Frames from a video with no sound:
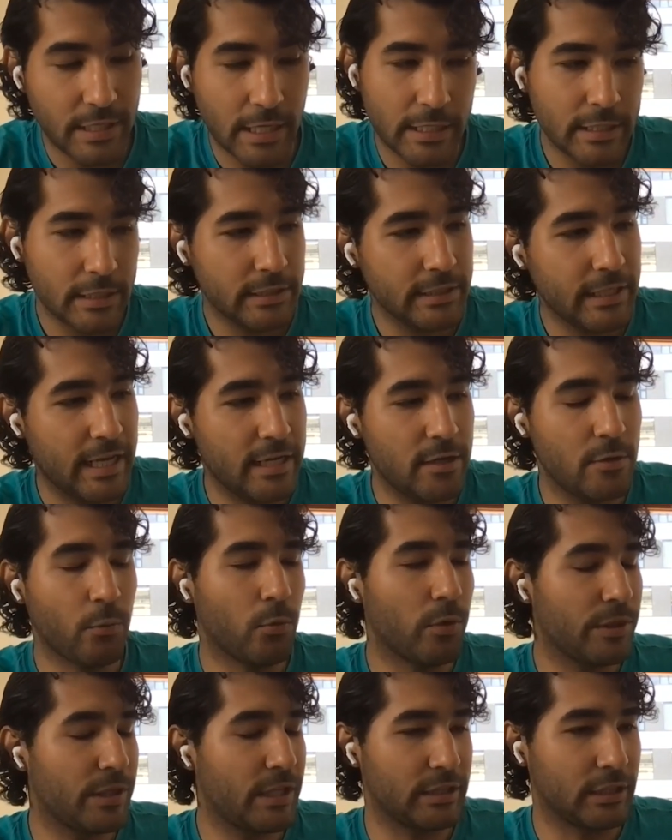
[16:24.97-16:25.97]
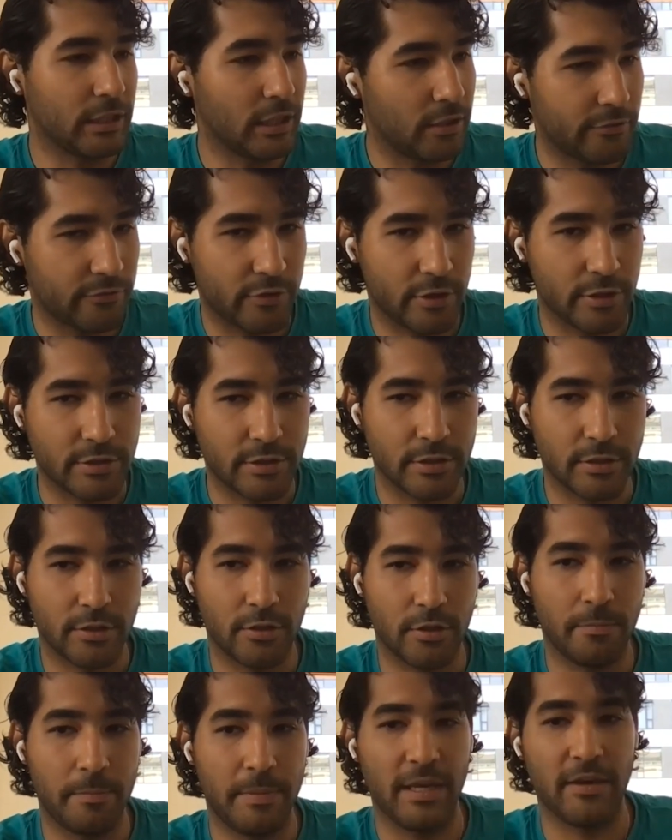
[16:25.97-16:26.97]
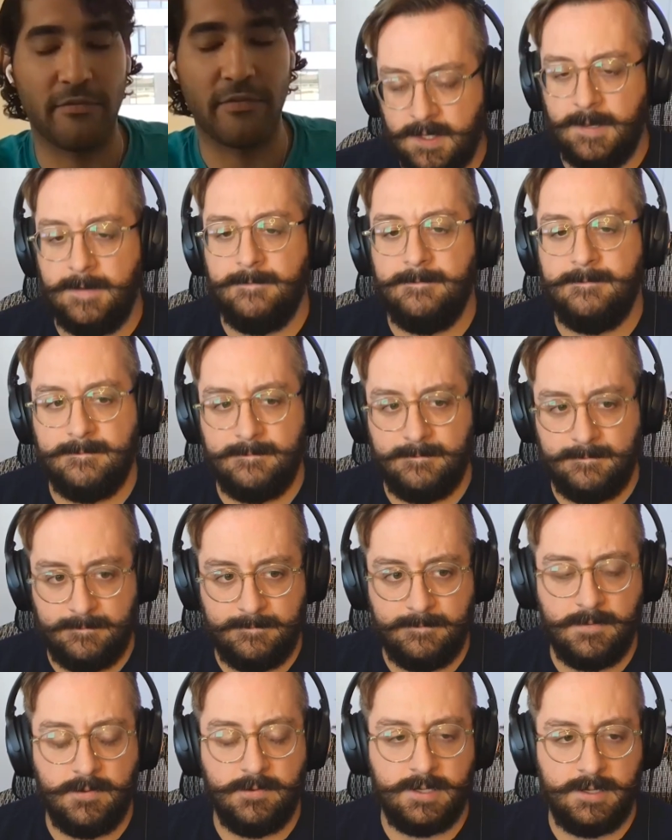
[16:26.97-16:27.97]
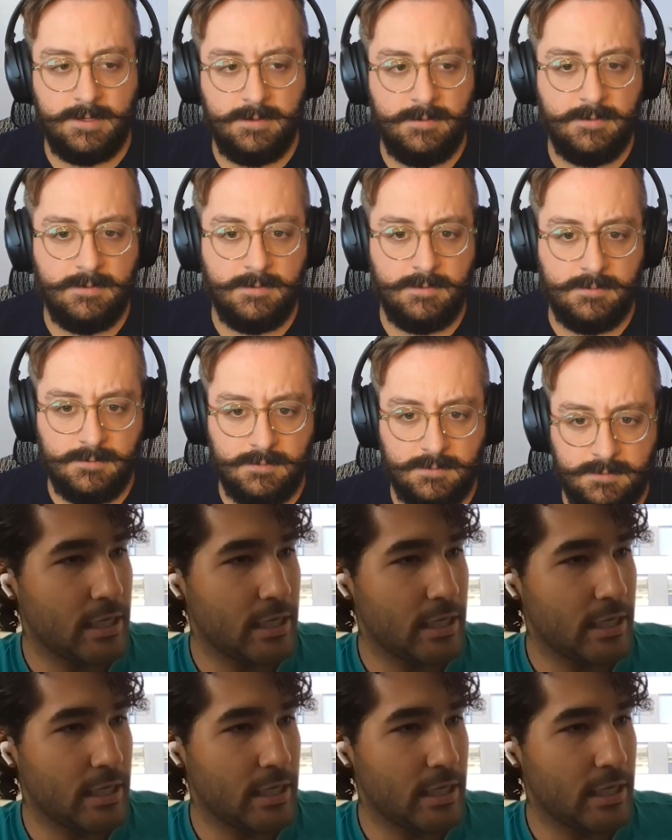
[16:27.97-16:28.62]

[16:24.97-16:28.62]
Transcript: Technically, anyone that delivers could be okay. a fit. Okay. But